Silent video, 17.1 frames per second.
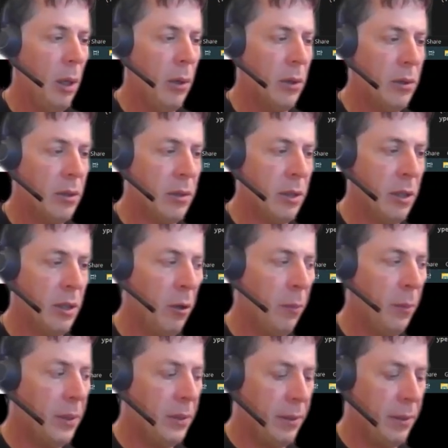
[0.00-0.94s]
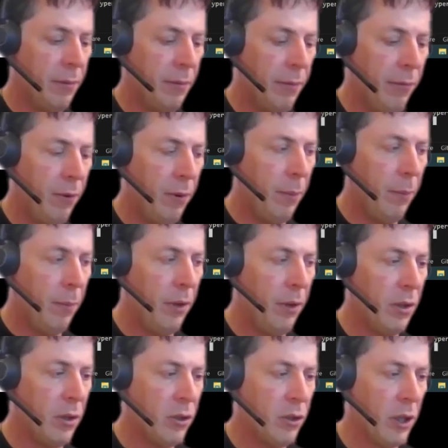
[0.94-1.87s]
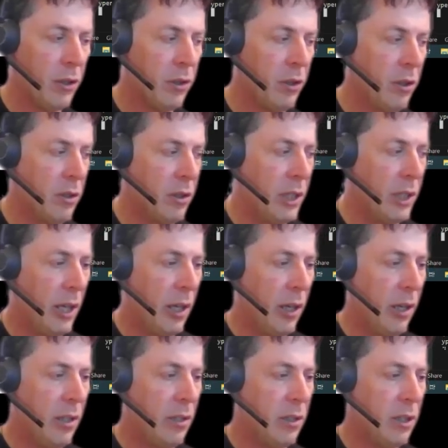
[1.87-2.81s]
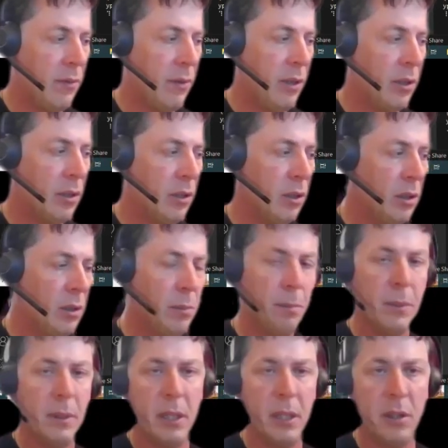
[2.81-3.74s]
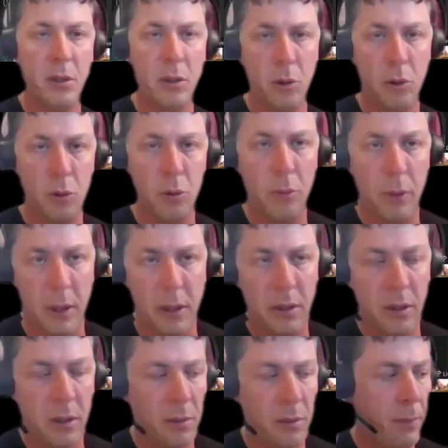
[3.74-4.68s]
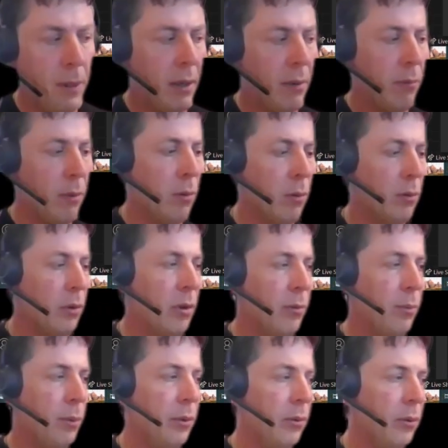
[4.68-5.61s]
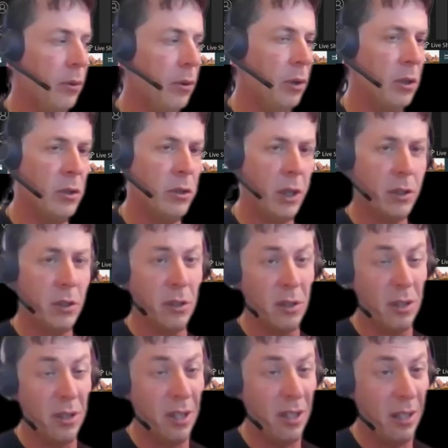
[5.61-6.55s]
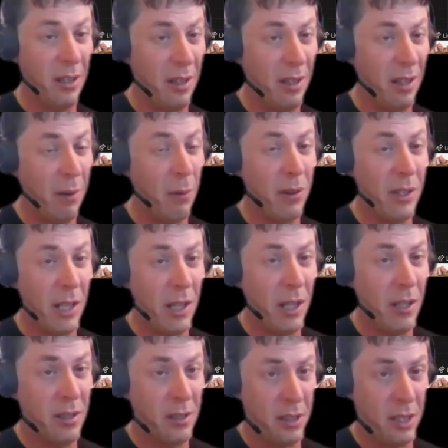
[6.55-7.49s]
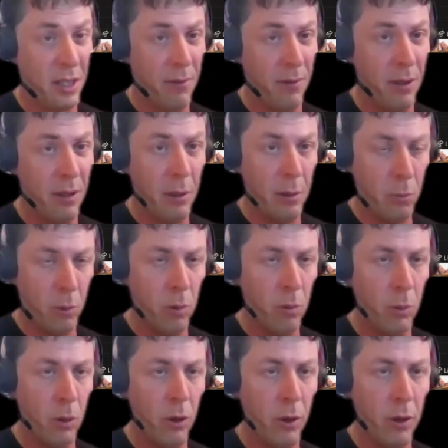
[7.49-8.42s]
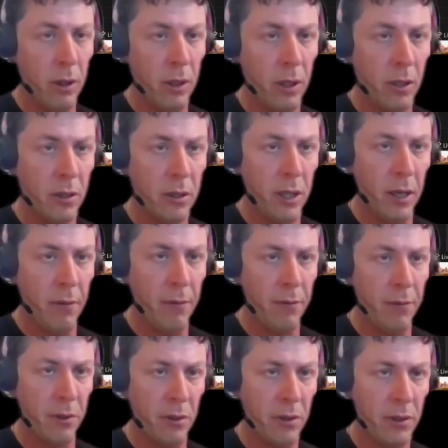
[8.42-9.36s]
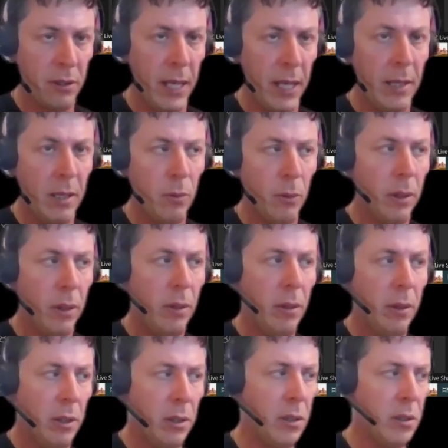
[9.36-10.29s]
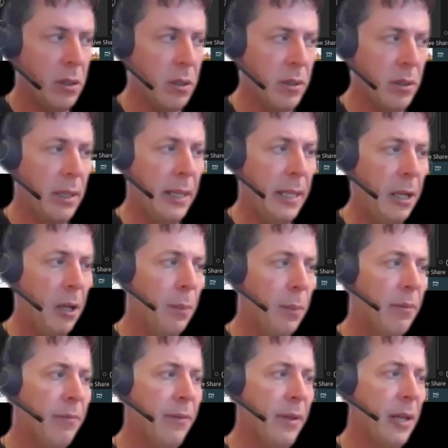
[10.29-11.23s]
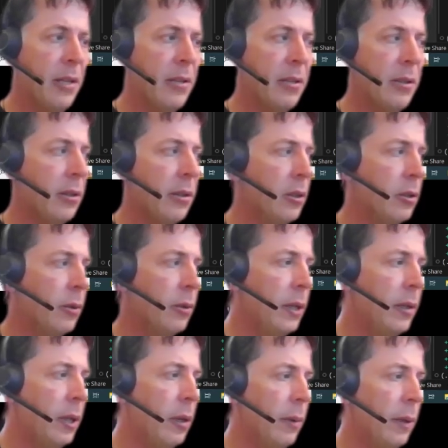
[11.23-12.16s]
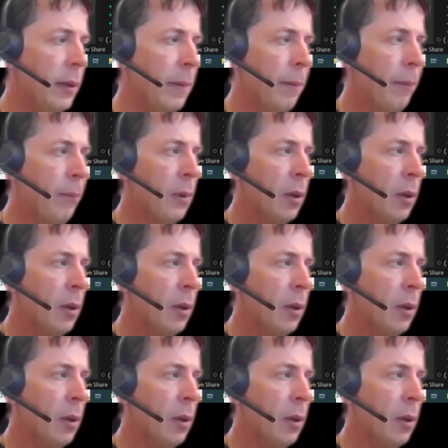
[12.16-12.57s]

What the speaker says: this is a little bit different from the instructions the AI has given us. But that's cool. That's part of what we'll sort of put through in the instructions. What the AI has given will work, and it's kind of the standard one. This is just a little bit faster than doing it that way.